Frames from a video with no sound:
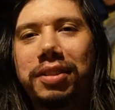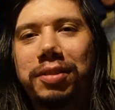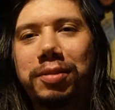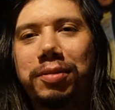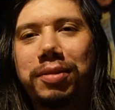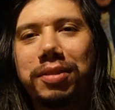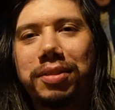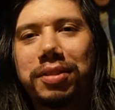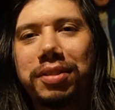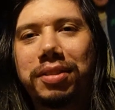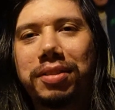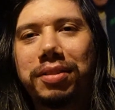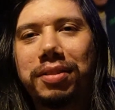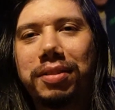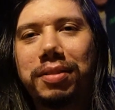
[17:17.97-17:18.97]
who's
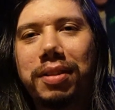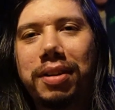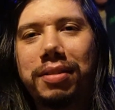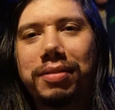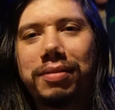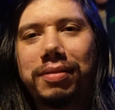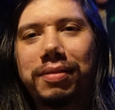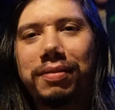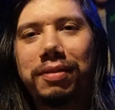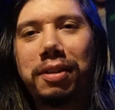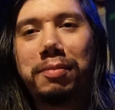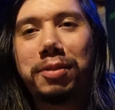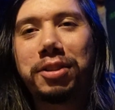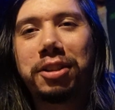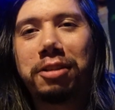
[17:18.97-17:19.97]

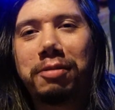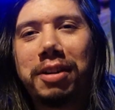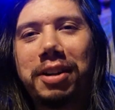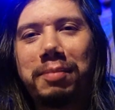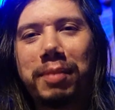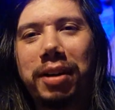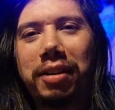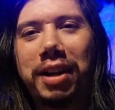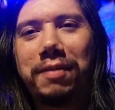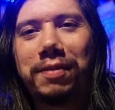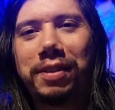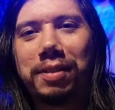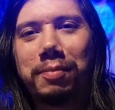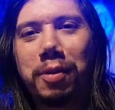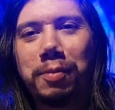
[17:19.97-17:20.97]
very much threatening my
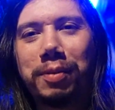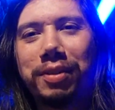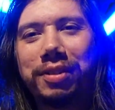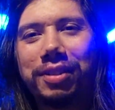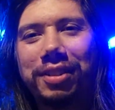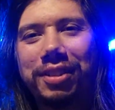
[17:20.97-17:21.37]
life at the moment.